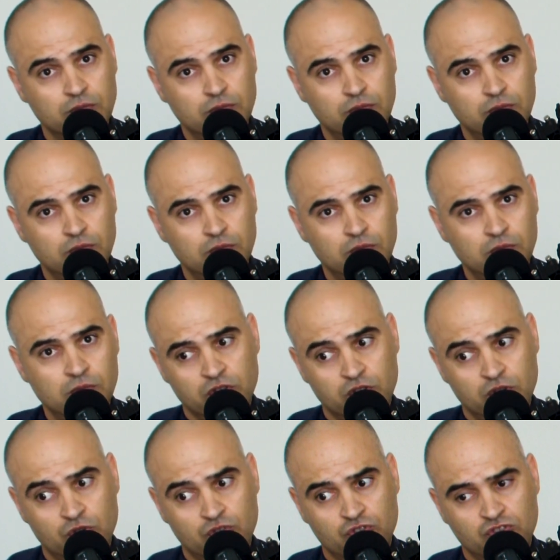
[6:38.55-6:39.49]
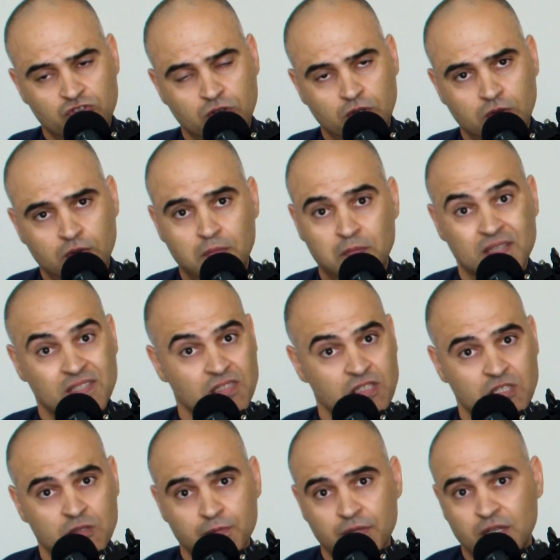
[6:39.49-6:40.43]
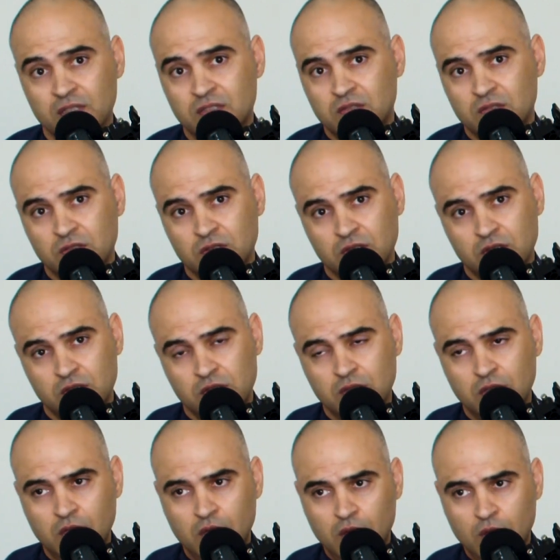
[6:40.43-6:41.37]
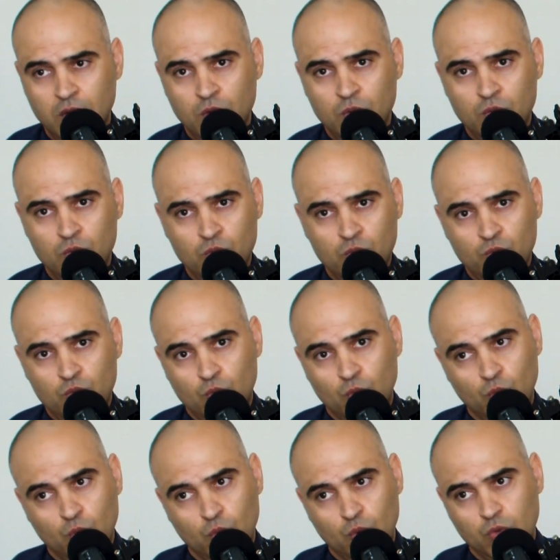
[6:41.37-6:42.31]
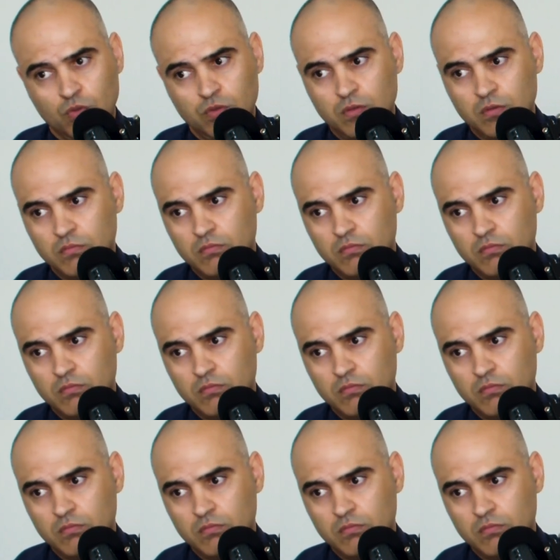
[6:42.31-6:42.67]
like they're also business partners or